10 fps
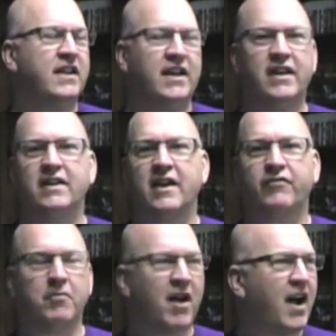Anything
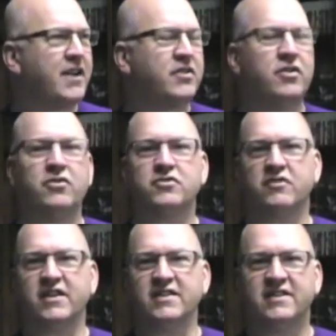from iTunes
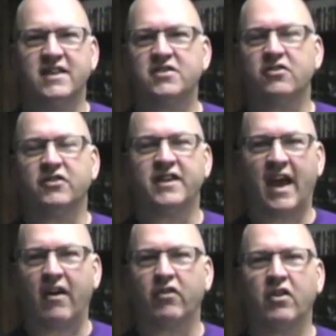or these digital
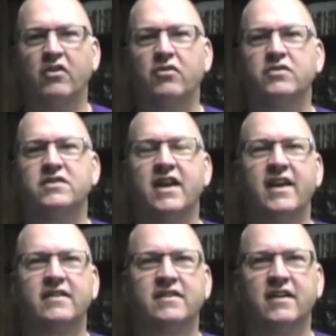downloads
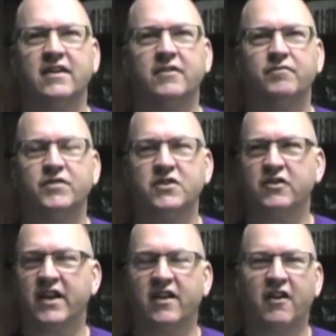that uh, you
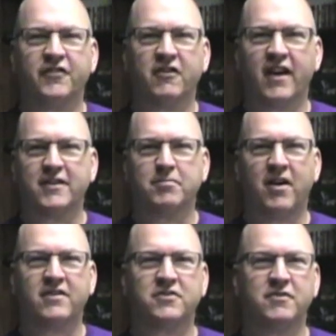get off your
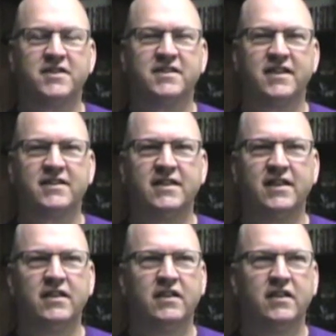Xbox
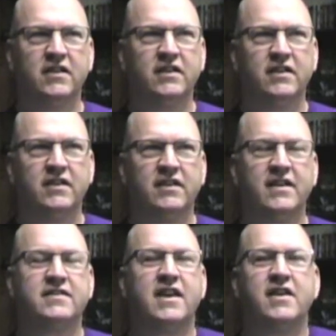360, they
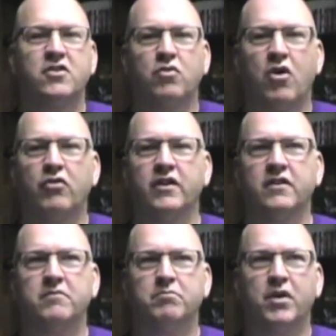say you own
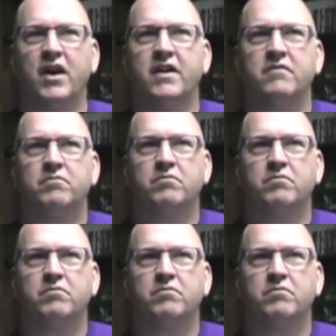it, but